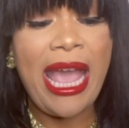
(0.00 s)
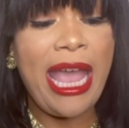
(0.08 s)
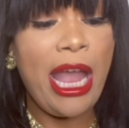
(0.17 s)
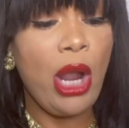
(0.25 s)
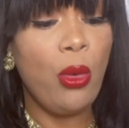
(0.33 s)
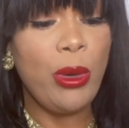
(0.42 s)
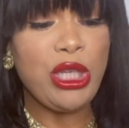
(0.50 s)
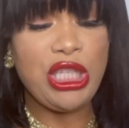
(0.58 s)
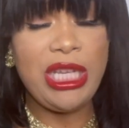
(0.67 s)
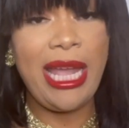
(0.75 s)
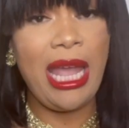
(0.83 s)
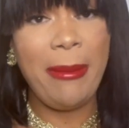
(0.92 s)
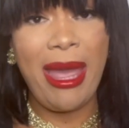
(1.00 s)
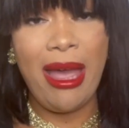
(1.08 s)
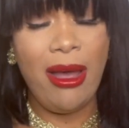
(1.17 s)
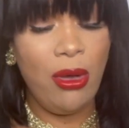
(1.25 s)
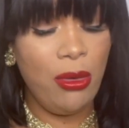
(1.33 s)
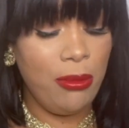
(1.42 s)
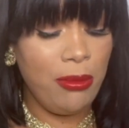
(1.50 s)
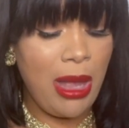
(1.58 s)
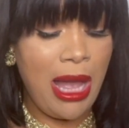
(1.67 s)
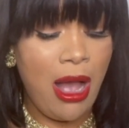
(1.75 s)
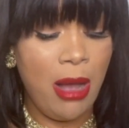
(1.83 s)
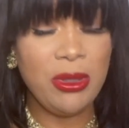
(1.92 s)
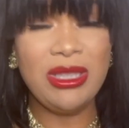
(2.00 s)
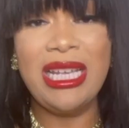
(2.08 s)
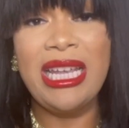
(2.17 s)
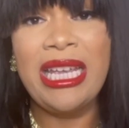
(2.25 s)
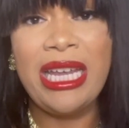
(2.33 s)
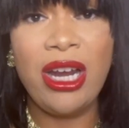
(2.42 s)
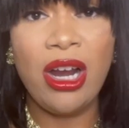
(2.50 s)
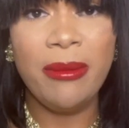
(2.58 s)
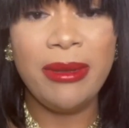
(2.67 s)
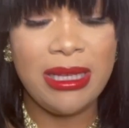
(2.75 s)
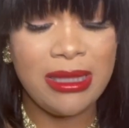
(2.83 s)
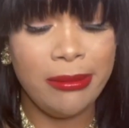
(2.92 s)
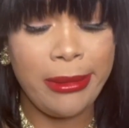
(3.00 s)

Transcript: And when she came out, I almost didn't get her because I'm